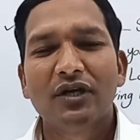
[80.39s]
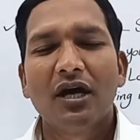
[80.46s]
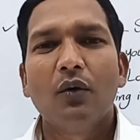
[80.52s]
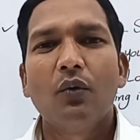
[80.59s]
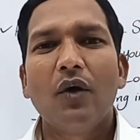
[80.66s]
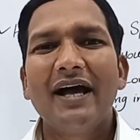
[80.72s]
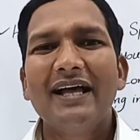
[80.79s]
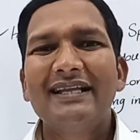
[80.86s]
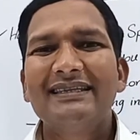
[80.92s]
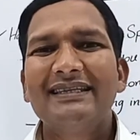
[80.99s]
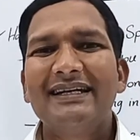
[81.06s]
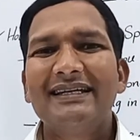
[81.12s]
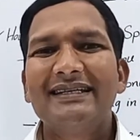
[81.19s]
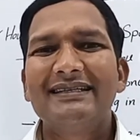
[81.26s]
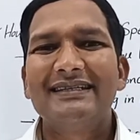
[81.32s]
While
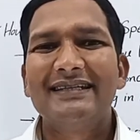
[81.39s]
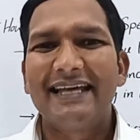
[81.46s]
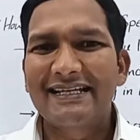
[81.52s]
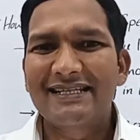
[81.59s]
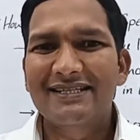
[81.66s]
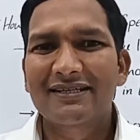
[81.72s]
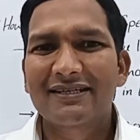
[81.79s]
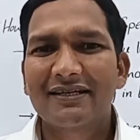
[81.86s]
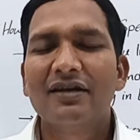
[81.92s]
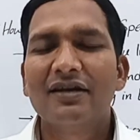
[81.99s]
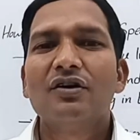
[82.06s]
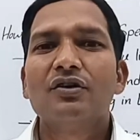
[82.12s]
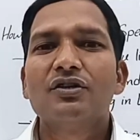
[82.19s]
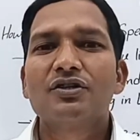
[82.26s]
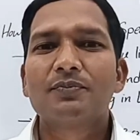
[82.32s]
the next
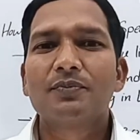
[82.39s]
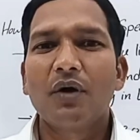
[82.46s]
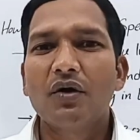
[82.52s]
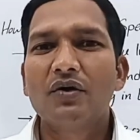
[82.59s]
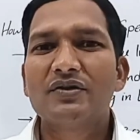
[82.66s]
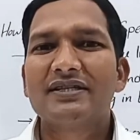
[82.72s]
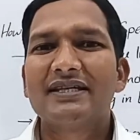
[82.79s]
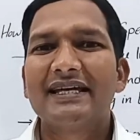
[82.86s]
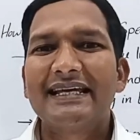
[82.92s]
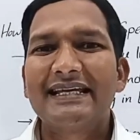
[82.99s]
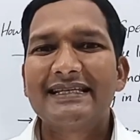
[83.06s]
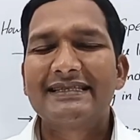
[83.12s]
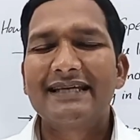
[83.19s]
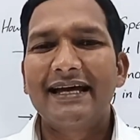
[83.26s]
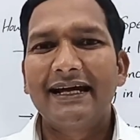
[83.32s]
suppose
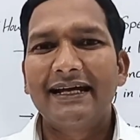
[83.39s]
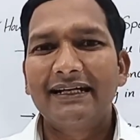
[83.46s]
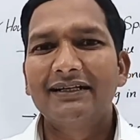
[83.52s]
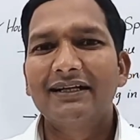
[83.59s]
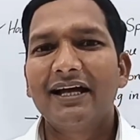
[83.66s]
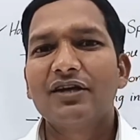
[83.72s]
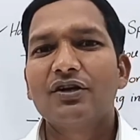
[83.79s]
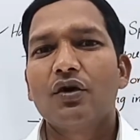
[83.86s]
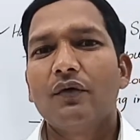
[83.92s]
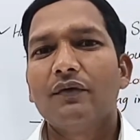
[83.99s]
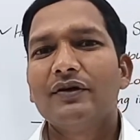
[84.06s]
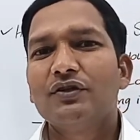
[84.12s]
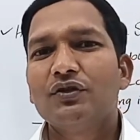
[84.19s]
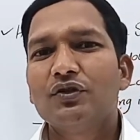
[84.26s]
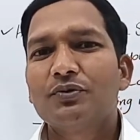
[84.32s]
is the headline of
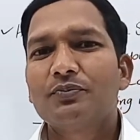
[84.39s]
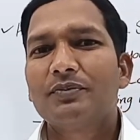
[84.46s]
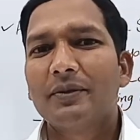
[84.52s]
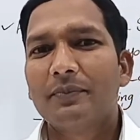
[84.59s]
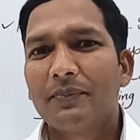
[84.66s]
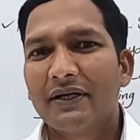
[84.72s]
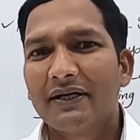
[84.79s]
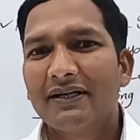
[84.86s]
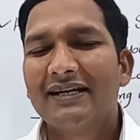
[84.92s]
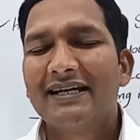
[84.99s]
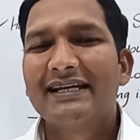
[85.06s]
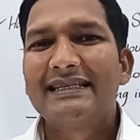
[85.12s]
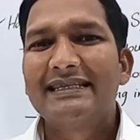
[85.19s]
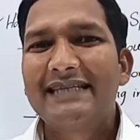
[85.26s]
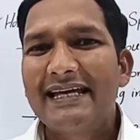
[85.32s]
a newspaper,
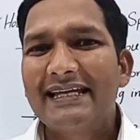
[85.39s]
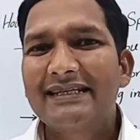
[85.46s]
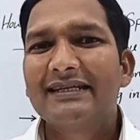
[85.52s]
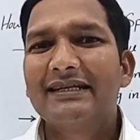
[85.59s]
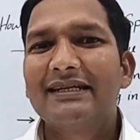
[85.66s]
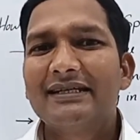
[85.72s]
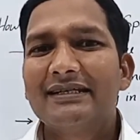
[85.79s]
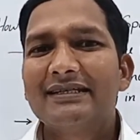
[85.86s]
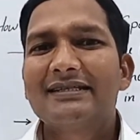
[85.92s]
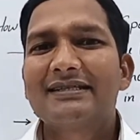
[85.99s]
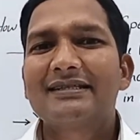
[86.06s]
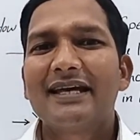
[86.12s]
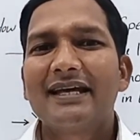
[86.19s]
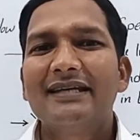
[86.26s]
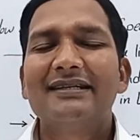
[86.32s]
then it is
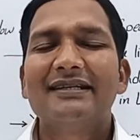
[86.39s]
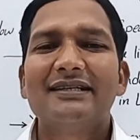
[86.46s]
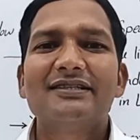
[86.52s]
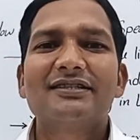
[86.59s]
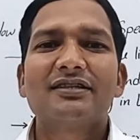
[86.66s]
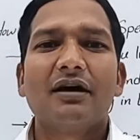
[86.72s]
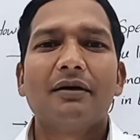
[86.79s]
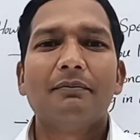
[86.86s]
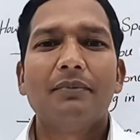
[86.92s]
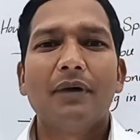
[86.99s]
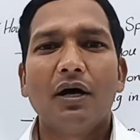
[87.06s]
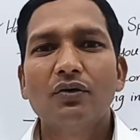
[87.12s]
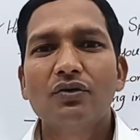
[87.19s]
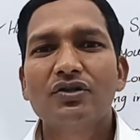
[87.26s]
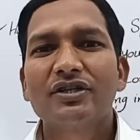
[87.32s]
telling us
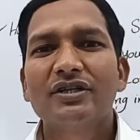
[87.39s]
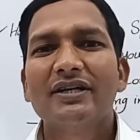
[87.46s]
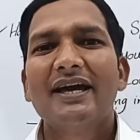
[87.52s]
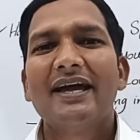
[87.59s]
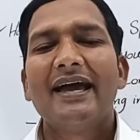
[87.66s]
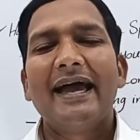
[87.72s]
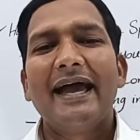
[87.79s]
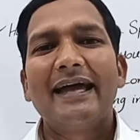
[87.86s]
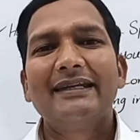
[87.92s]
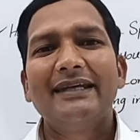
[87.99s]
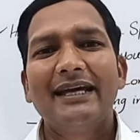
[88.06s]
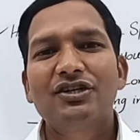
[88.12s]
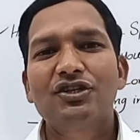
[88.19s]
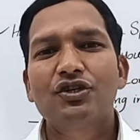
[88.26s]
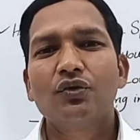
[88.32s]
about an
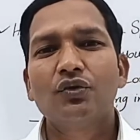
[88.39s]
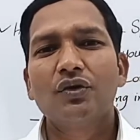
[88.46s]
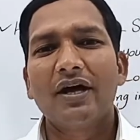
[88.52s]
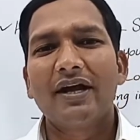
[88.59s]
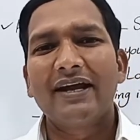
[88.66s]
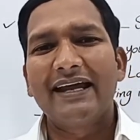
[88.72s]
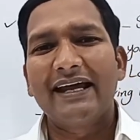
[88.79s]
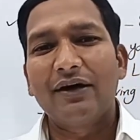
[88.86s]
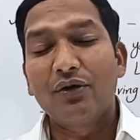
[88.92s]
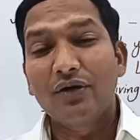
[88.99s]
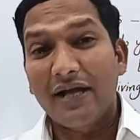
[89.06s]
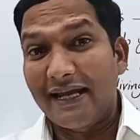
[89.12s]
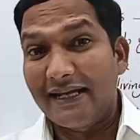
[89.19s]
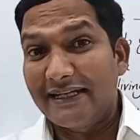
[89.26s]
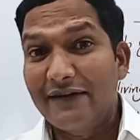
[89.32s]
action or
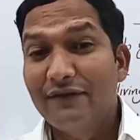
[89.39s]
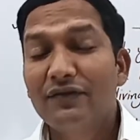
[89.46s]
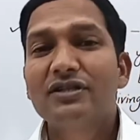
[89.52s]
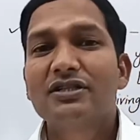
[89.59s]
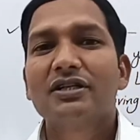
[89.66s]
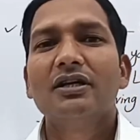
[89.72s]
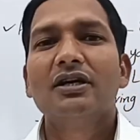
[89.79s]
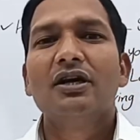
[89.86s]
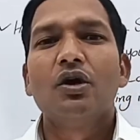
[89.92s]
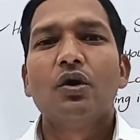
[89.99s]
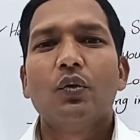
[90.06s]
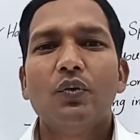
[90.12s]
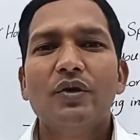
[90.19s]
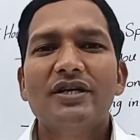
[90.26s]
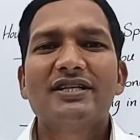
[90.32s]
an event
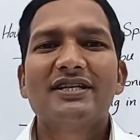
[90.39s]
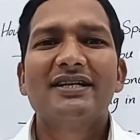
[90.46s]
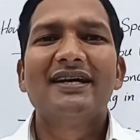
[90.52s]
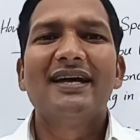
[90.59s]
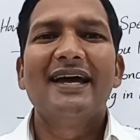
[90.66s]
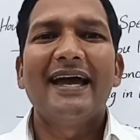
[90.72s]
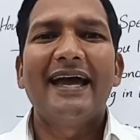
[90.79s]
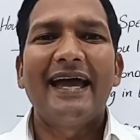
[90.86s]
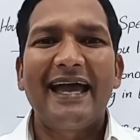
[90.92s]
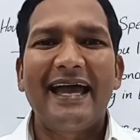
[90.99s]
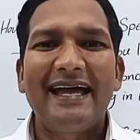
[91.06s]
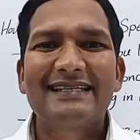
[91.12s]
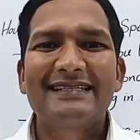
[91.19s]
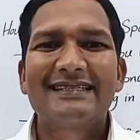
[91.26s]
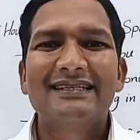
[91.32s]
which
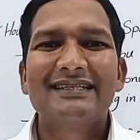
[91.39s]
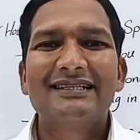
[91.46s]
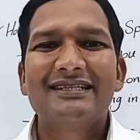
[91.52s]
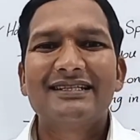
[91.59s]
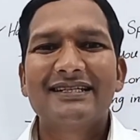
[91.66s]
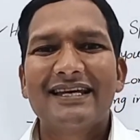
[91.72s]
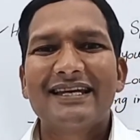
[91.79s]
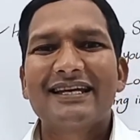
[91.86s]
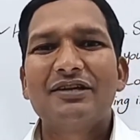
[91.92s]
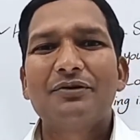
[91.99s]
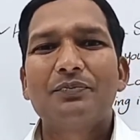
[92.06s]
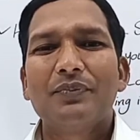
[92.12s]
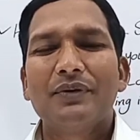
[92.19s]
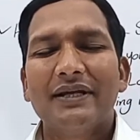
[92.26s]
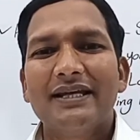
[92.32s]
has taken
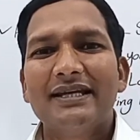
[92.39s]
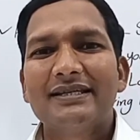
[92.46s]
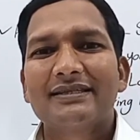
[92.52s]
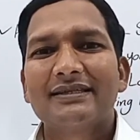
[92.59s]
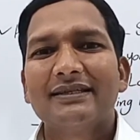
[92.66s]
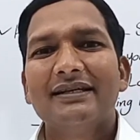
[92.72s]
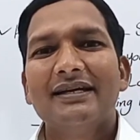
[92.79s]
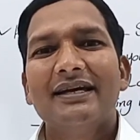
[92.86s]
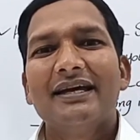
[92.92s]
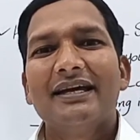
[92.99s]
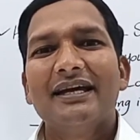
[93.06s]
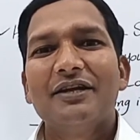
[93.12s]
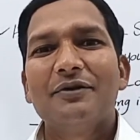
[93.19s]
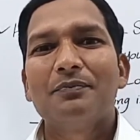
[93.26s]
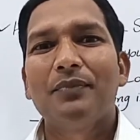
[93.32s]
place
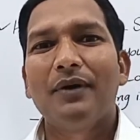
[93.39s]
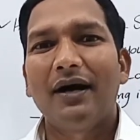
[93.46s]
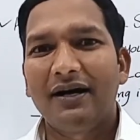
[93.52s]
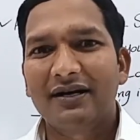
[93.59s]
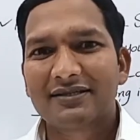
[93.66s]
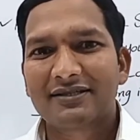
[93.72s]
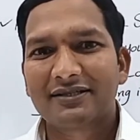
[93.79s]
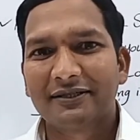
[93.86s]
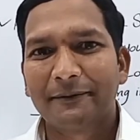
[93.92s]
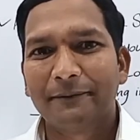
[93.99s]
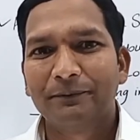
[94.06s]
in past.